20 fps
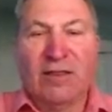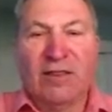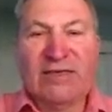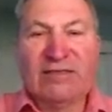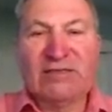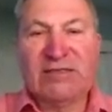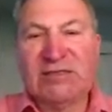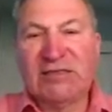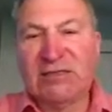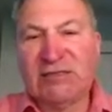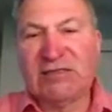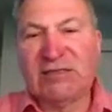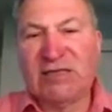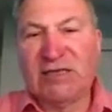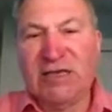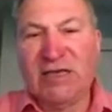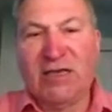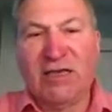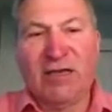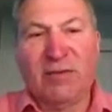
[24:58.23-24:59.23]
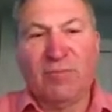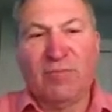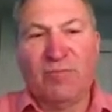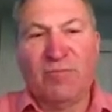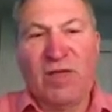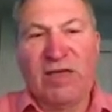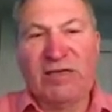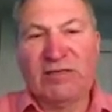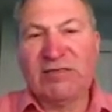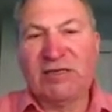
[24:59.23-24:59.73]
This is the
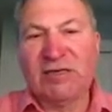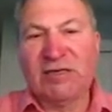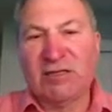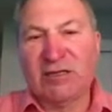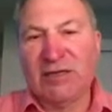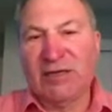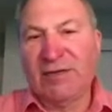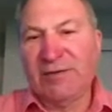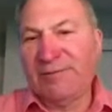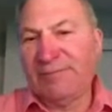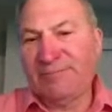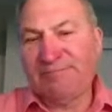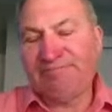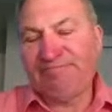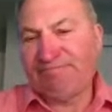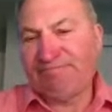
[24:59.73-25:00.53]
basically